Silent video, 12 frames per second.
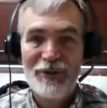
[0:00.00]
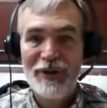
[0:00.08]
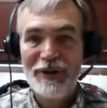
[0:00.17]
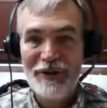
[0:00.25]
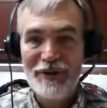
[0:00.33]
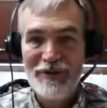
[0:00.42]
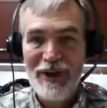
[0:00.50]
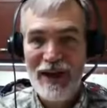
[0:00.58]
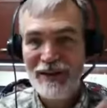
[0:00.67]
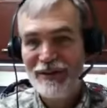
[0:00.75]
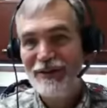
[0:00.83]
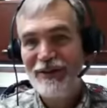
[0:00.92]
One is the
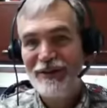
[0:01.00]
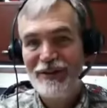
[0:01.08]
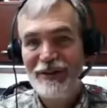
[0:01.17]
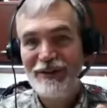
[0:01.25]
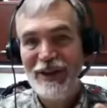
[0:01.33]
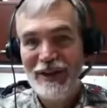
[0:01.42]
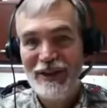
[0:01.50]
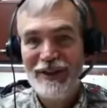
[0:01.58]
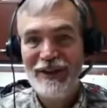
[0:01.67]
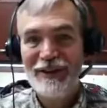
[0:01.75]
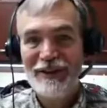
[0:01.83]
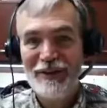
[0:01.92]
fats, the second
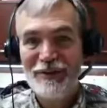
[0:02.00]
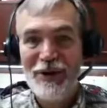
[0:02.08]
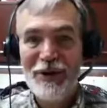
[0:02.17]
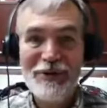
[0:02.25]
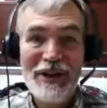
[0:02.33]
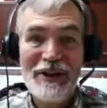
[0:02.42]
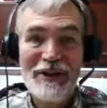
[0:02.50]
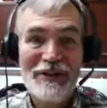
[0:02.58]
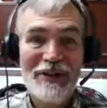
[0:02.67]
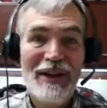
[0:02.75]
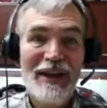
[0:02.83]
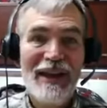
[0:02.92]
is the
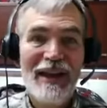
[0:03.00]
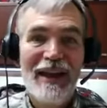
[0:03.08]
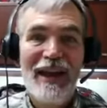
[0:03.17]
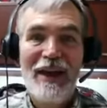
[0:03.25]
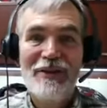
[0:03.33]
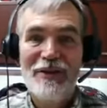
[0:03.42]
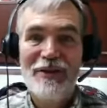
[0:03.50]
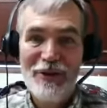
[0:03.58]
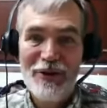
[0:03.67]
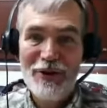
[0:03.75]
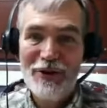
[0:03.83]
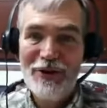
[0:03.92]
proteins, and the
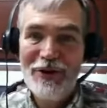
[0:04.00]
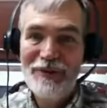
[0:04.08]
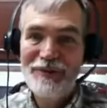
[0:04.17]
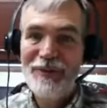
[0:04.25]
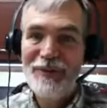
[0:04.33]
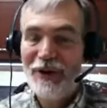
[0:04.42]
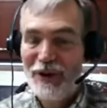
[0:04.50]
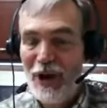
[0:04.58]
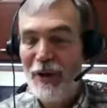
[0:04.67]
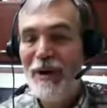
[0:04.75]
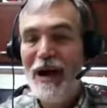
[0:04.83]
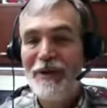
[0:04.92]
third, the
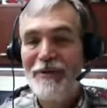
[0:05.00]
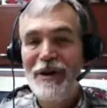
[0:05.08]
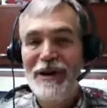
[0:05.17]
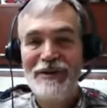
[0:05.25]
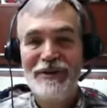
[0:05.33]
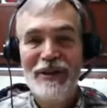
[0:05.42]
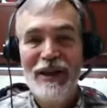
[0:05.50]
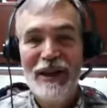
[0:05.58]
carbohydrates.